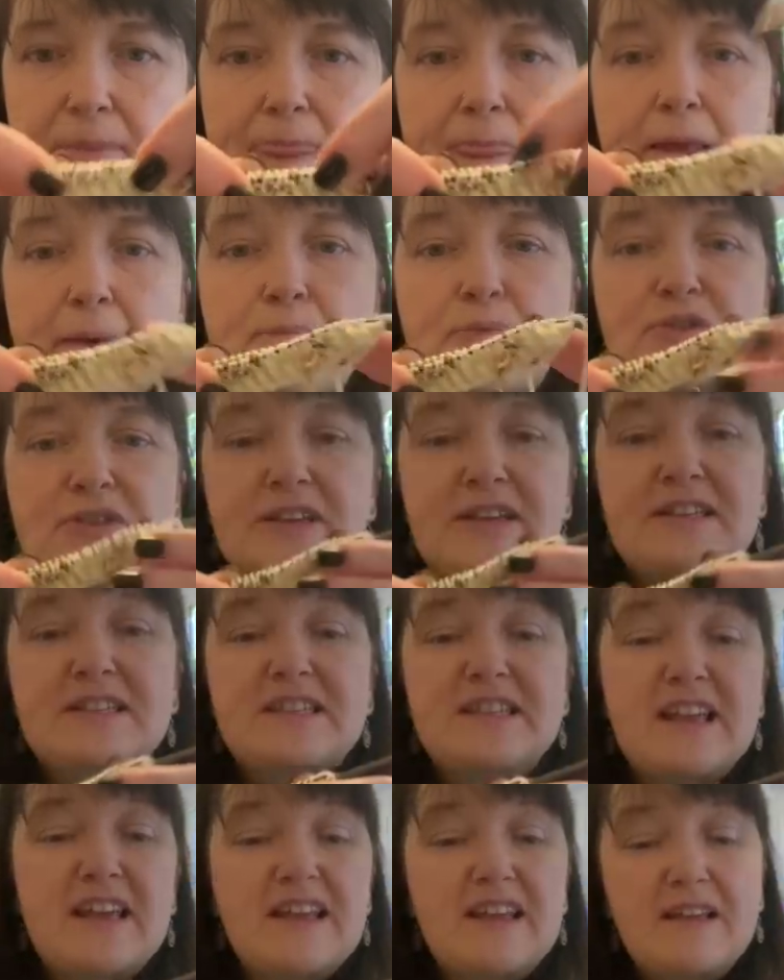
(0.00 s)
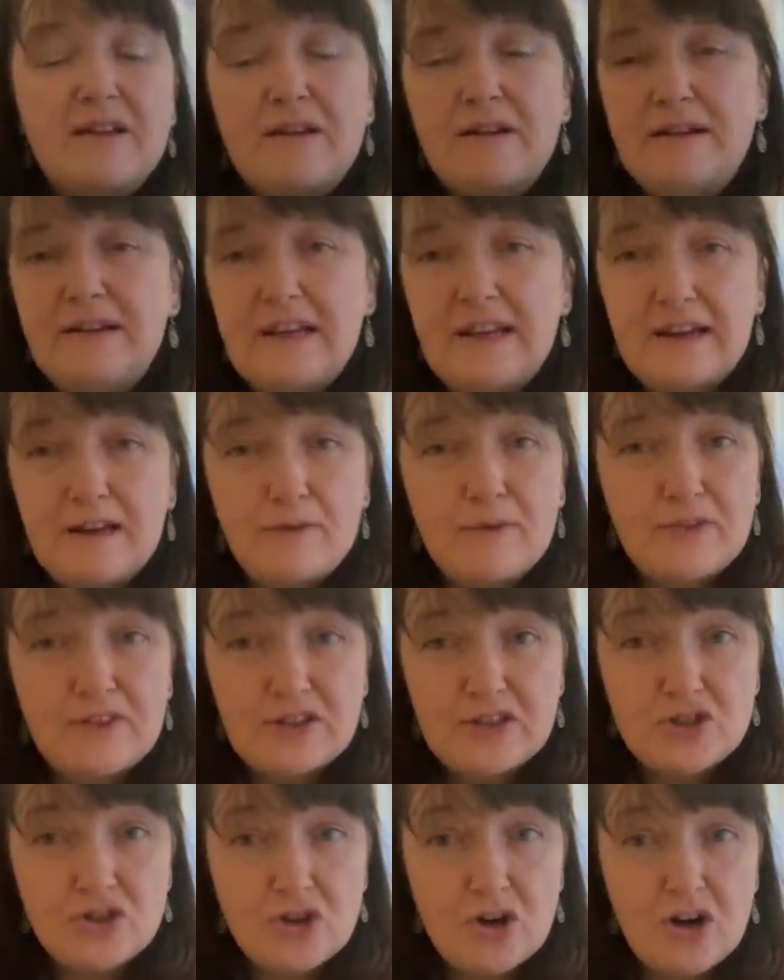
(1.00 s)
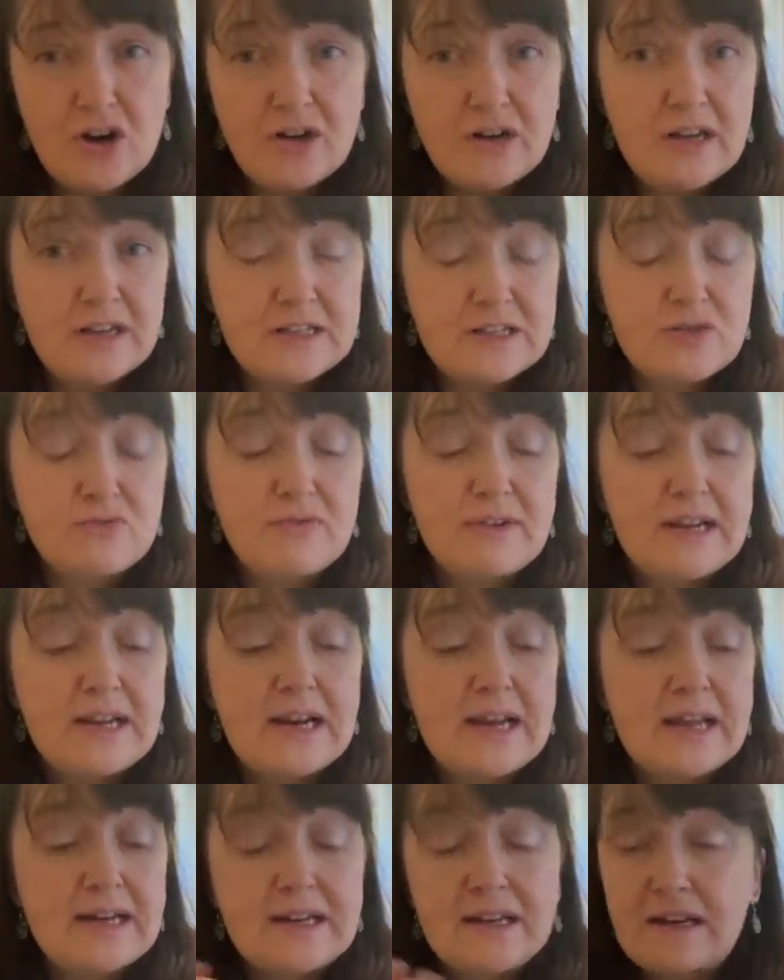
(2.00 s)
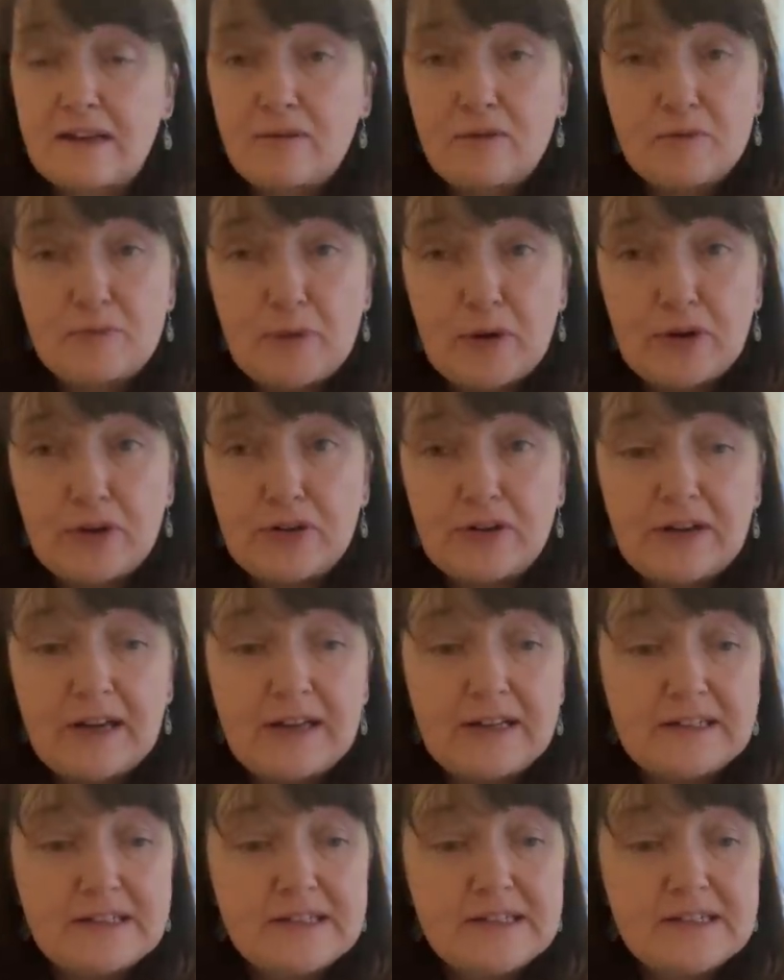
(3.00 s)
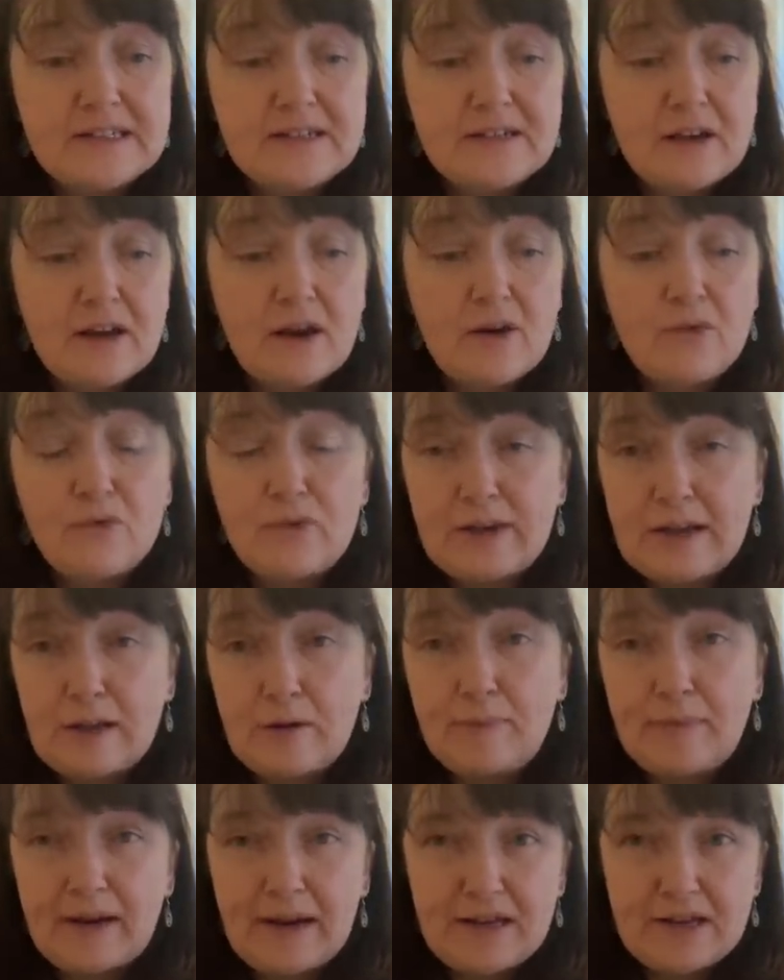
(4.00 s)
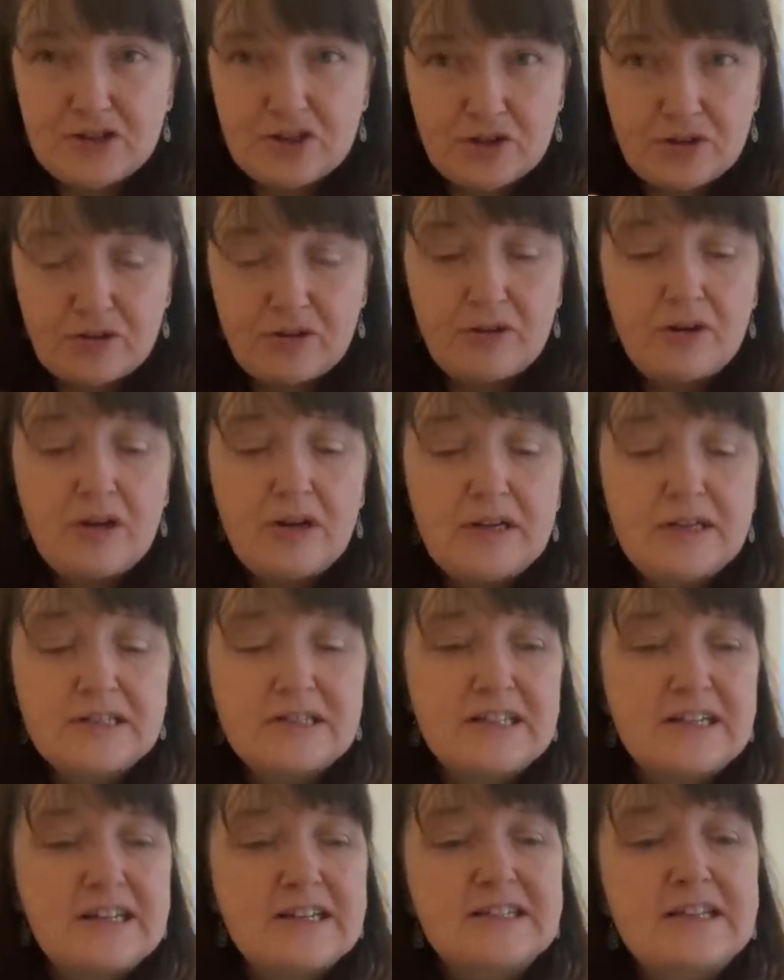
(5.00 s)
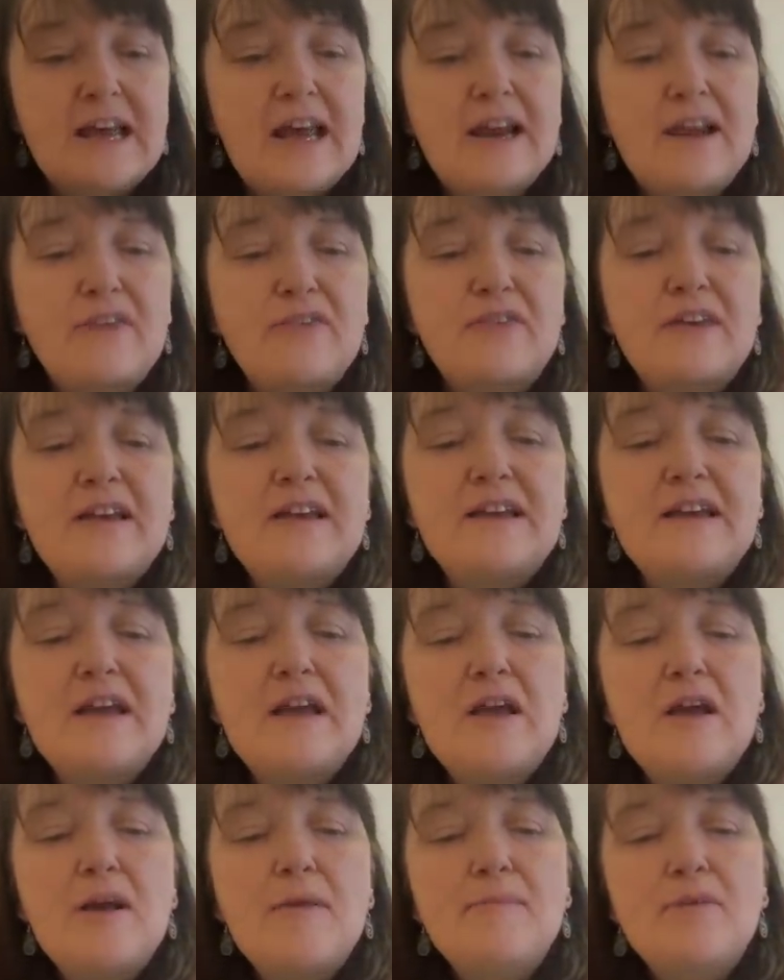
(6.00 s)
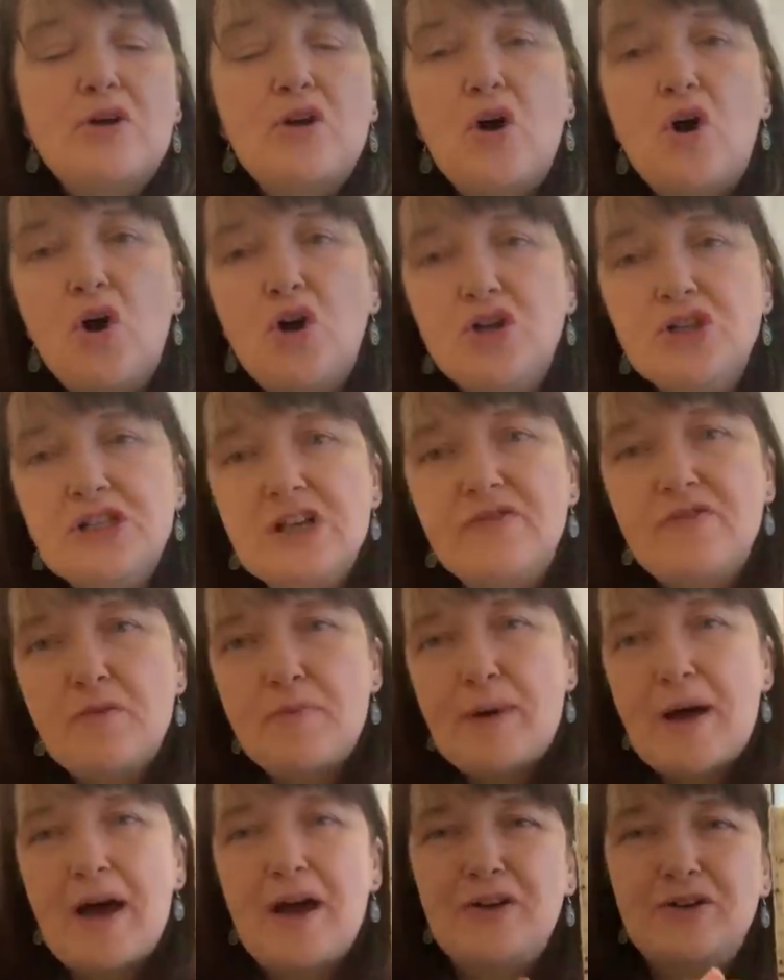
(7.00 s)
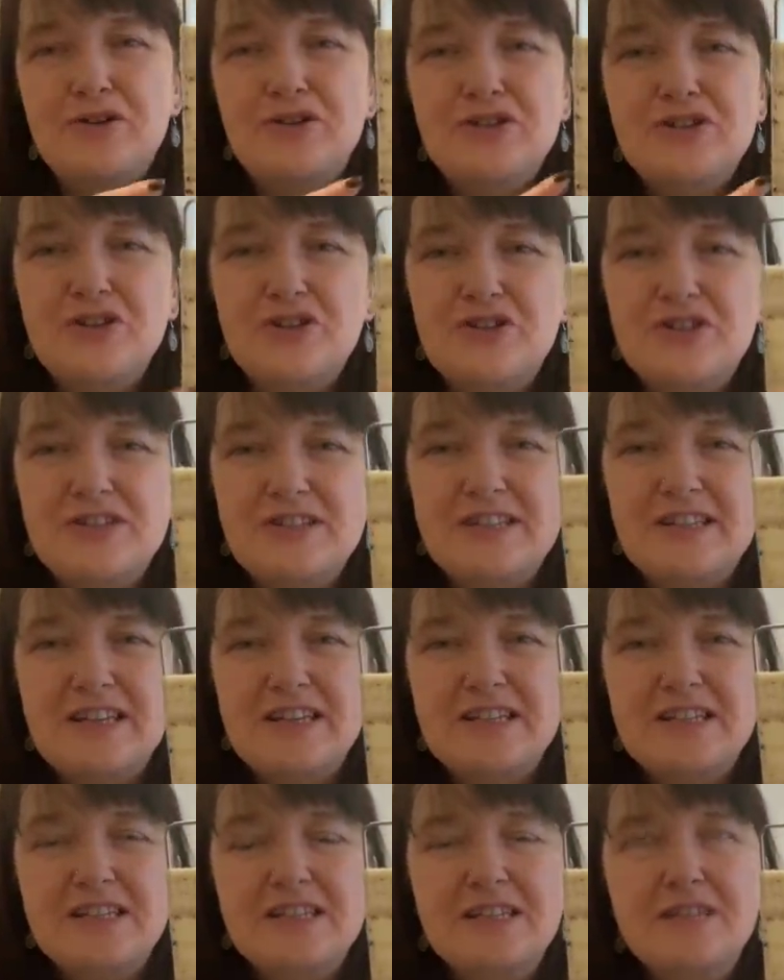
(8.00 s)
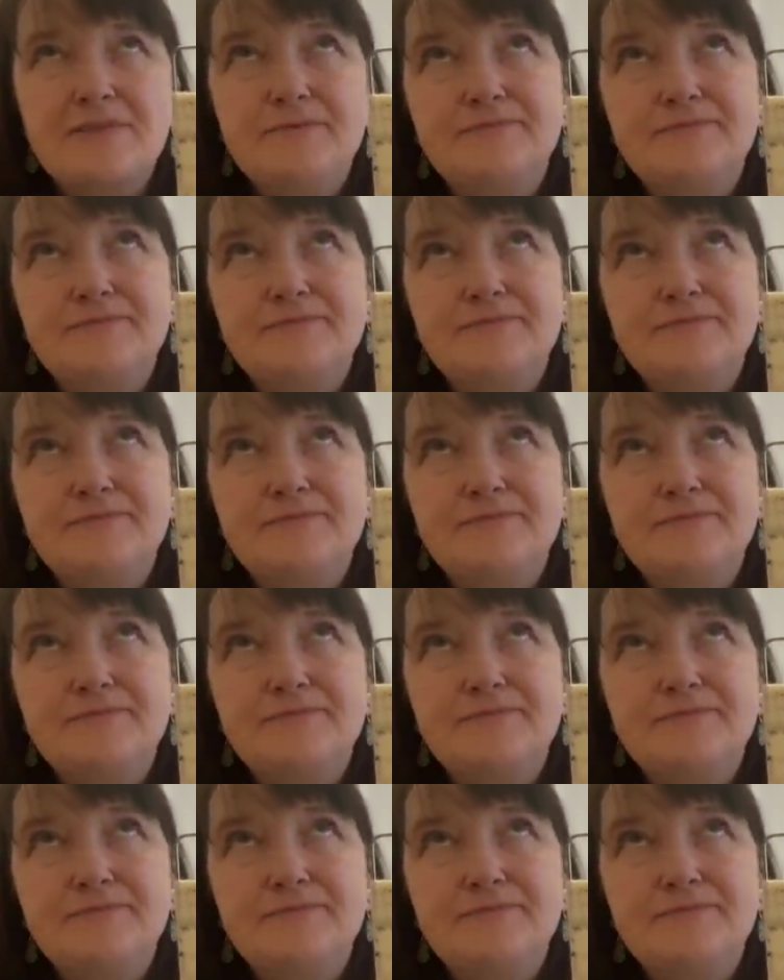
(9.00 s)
But this knitting with this yarn, it's really like knitting with butter. It's a real pleasure to knit. And I think because of a pattern such as this,